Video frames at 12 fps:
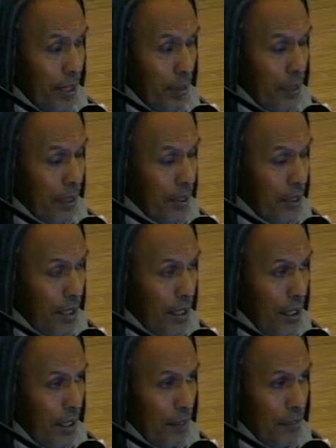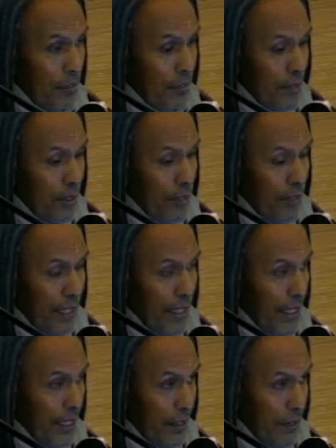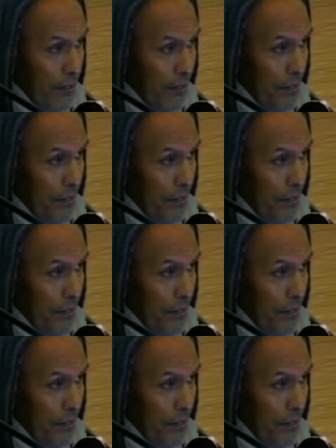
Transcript: he was not offended.